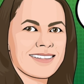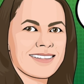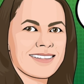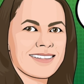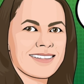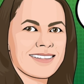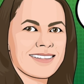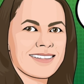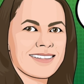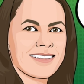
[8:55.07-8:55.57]

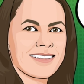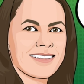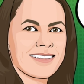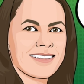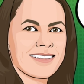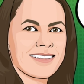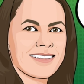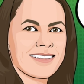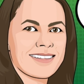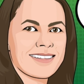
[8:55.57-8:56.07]

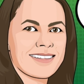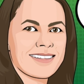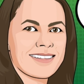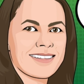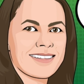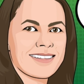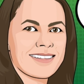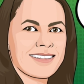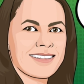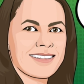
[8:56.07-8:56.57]

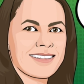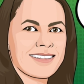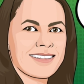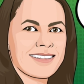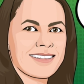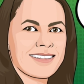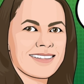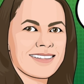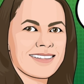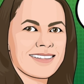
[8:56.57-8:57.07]

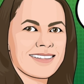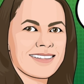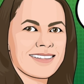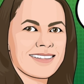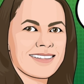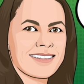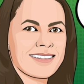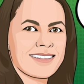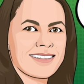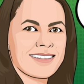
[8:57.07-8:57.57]

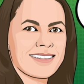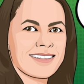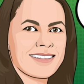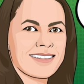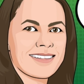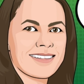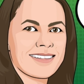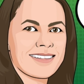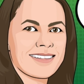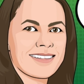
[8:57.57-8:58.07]

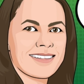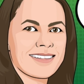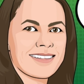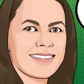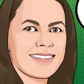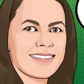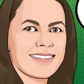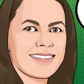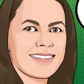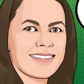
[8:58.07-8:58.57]

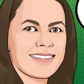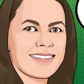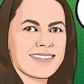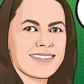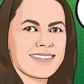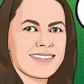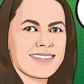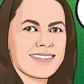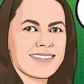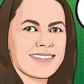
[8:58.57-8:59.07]

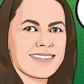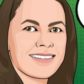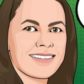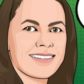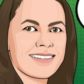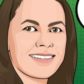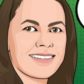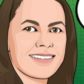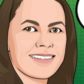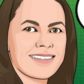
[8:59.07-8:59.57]

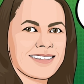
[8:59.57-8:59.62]
[no speech]